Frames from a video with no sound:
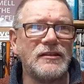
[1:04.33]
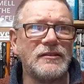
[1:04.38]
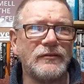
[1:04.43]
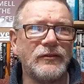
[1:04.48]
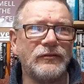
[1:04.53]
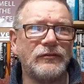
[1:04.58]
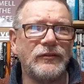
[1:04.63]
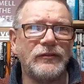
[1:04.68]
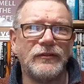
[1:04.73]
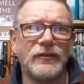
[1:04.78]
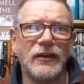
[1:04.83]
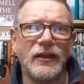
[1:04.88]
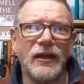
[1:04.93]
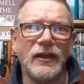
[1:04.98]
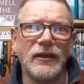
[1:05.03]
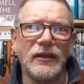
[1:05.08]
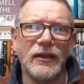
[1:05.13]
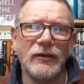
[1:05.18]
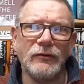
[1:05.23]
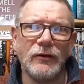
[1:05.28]
of a
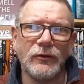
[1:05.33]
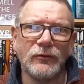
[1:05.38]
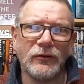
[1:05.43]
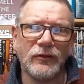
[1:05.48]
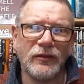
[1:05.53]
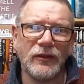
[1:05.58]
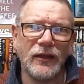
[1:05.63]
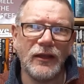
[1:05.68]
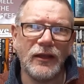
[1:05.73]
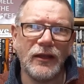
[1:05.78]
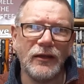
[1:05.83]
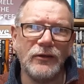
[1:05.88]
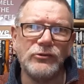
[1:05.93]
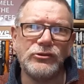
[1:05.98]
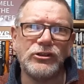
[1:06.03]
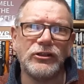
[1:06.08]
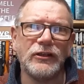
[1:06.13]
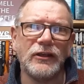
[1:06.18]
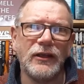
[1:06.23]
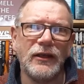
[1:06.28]
58-year-old
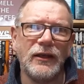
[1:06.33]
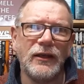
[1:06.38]
theologian,